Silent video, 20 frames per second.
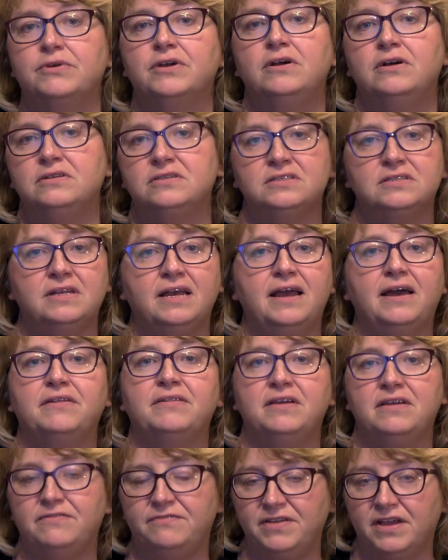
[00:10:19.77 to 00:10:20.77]
regards to how
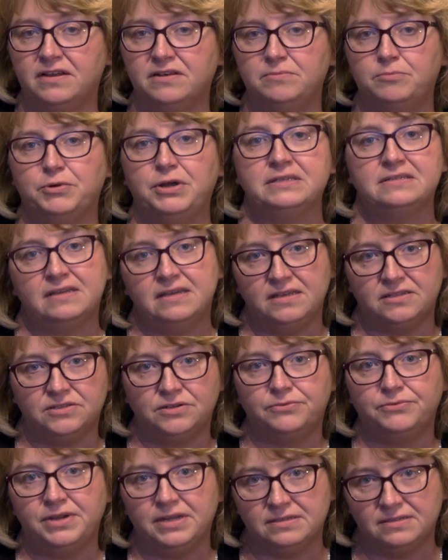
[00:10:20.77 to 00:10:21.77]
they affect breast
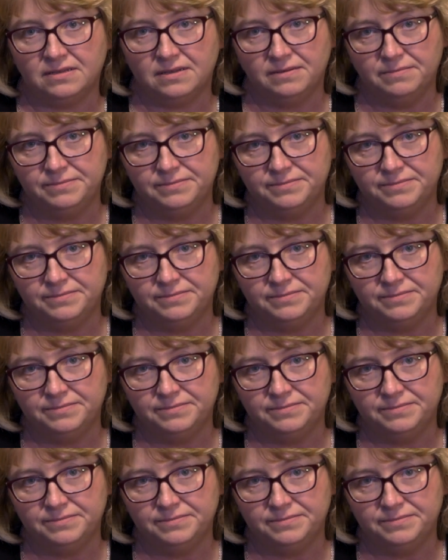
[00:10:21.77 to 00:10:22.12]
cancer risk.